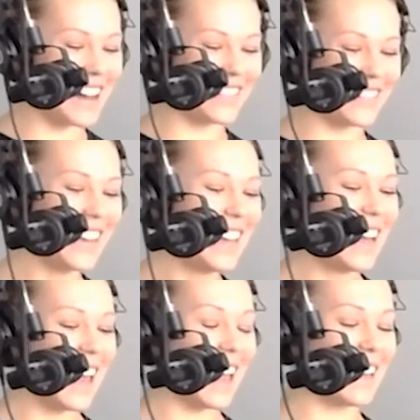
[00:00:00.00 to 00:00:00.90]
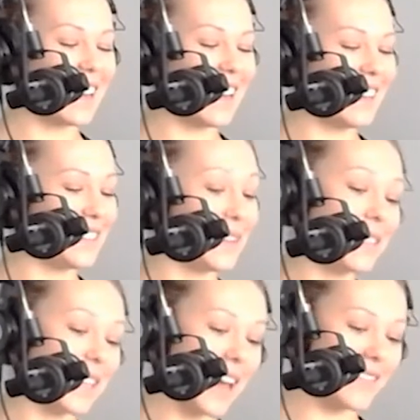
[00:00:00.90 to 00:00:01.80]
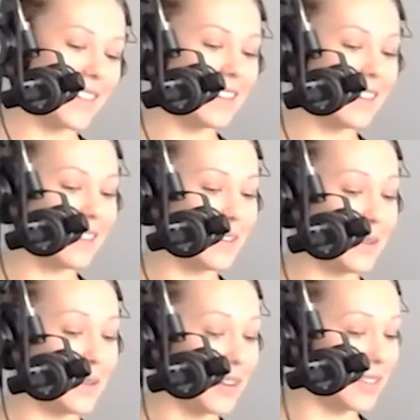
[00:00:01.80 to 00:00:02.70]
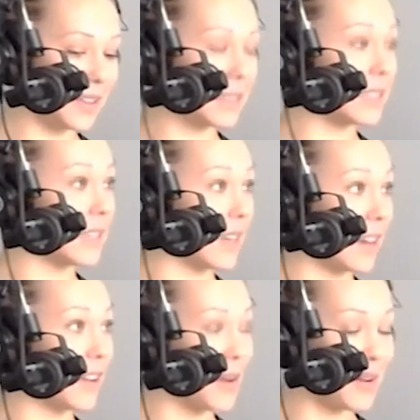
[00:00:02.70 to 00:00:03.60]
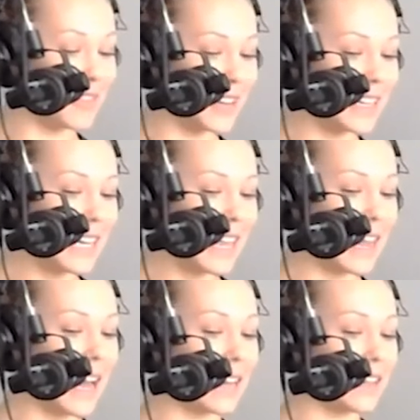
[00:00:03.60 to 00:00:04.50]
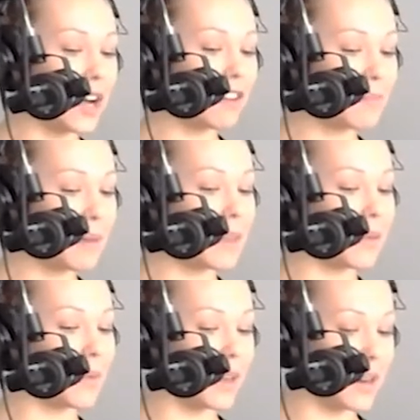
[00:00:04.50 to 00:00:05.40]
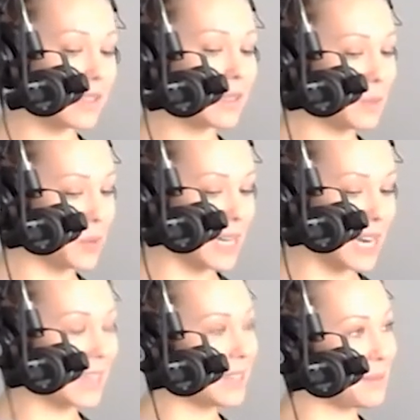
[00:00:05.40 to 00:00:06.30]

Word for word: Um, and I joked to Kevin, who also is not a golfer, that golf may be the one sport I